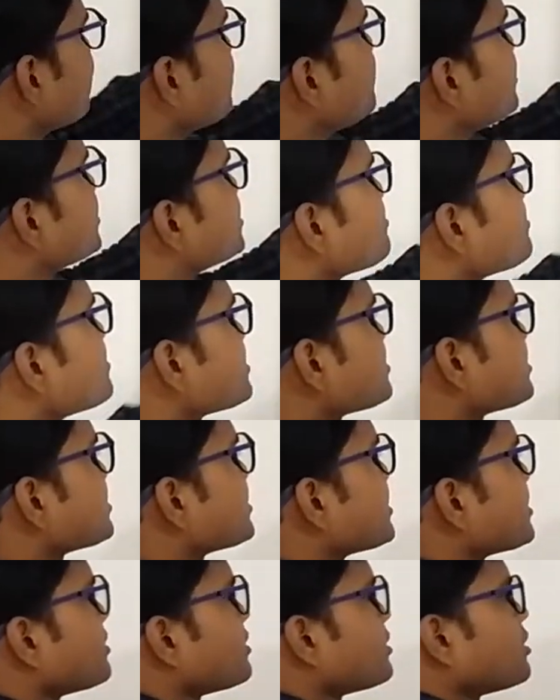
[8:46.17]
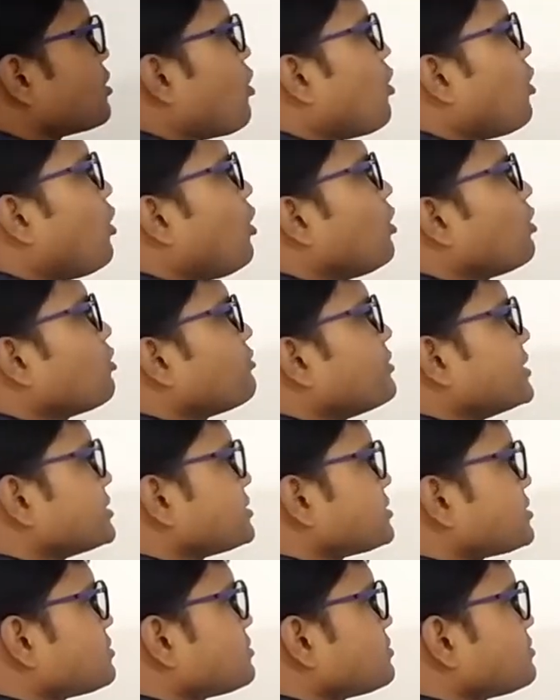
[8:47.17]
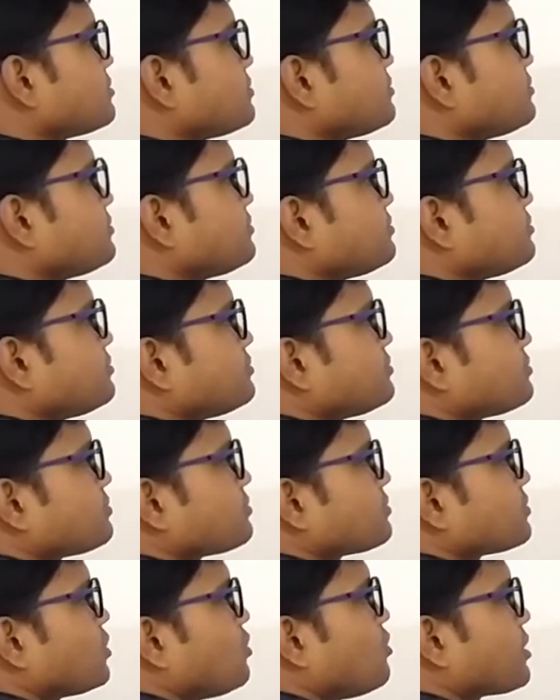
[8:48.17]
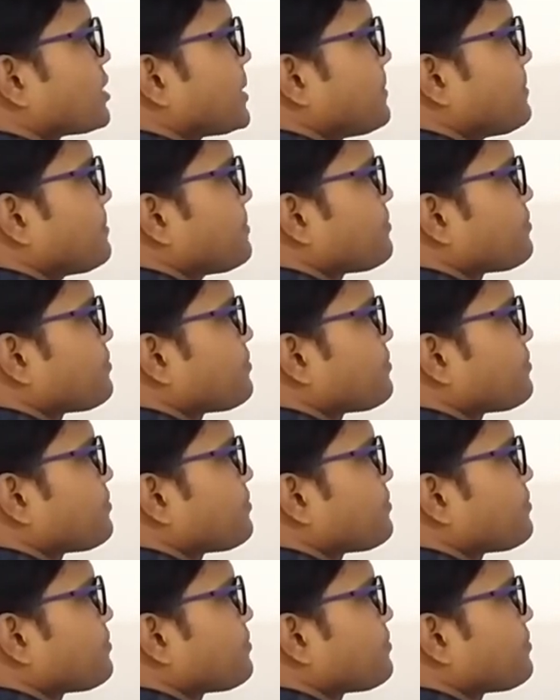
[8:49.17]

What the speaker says: be some scalar always. Okay.